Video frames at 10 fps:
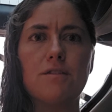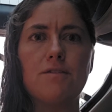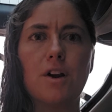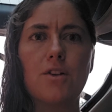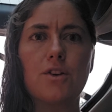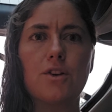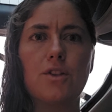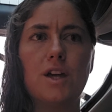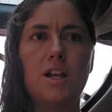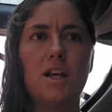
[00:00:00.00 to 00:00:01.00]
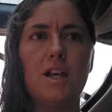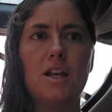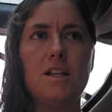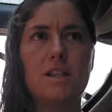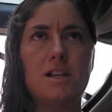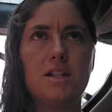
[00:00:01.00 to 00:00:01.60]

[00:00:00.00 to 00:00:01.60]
and farther than it is